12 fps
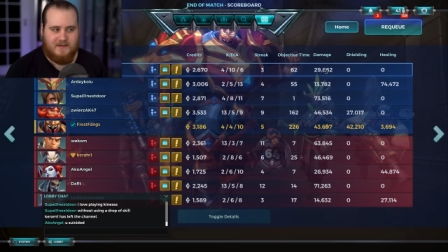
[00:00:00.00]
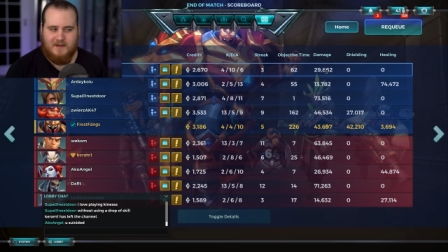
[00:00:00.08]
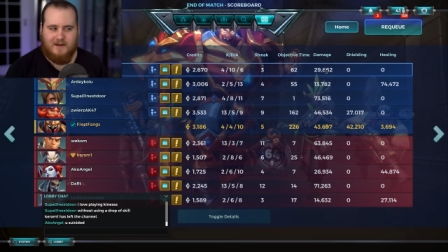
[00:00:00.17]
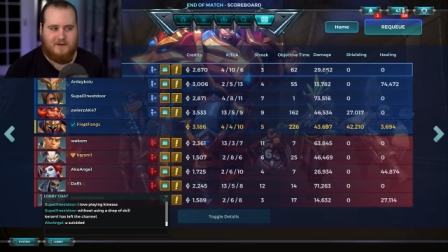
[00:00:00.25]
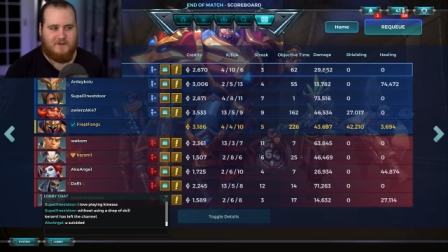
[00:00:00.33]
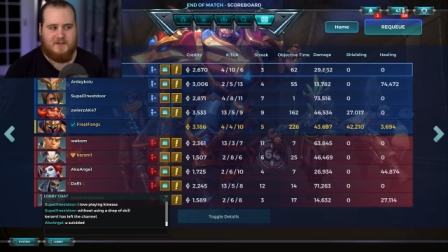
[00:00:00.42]

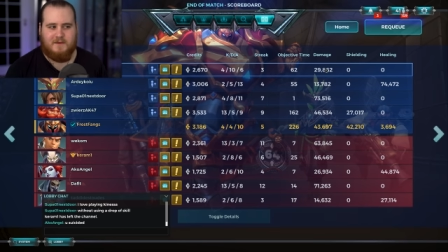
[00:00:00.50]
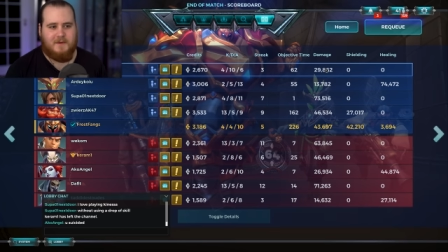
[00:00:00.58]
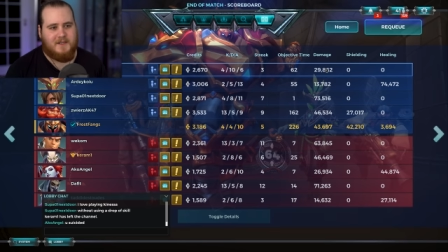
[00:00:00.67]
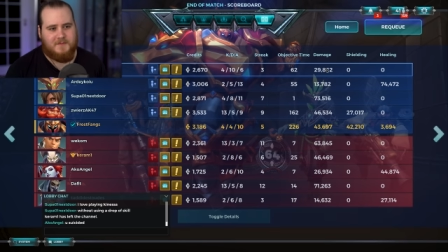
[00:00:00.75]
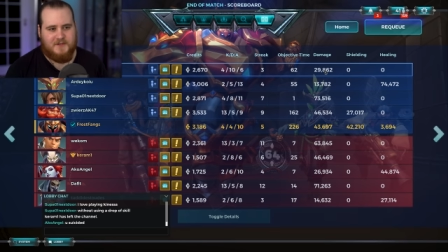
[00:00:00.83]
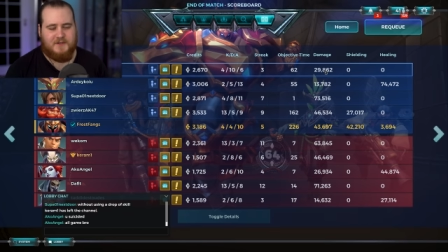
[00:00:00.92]
Sky not so
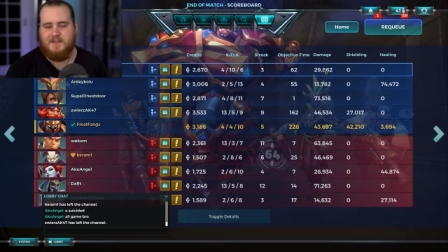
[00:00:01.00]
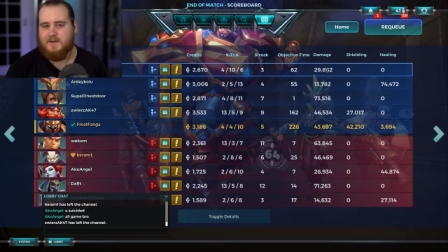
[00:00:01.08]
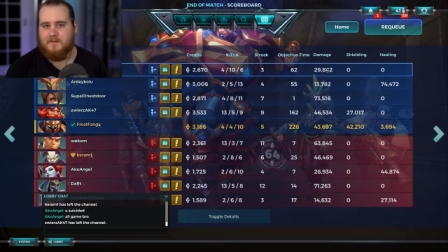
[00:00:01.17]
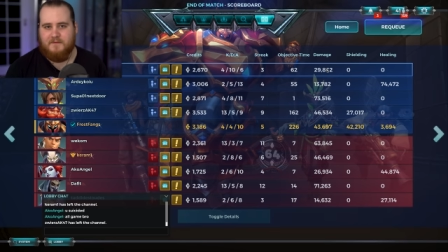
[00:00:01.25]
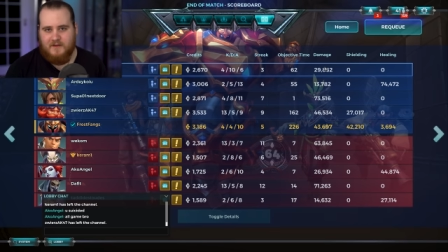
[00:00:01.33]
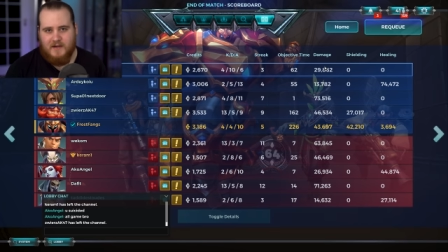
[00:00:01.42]
much, but she
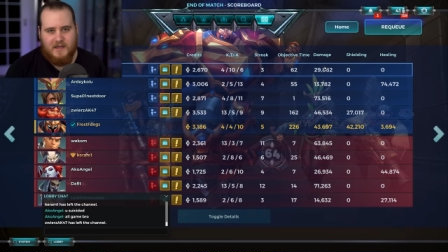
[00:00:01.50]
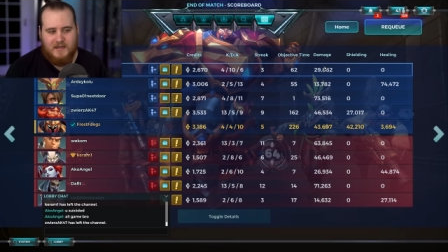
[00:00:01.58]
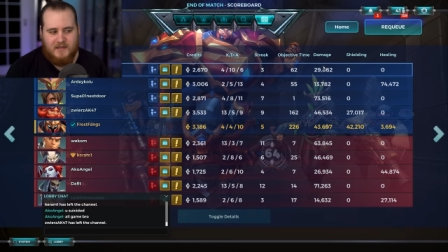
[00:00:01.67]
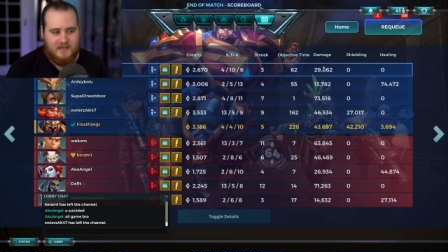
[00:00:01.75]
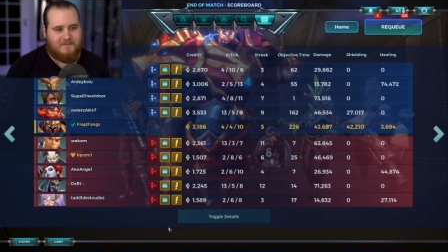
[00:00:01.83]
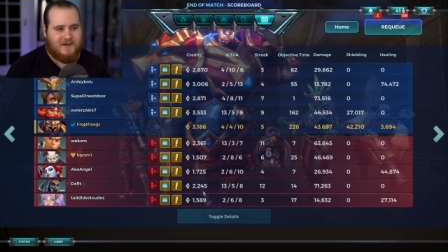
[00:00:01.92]
still did fine.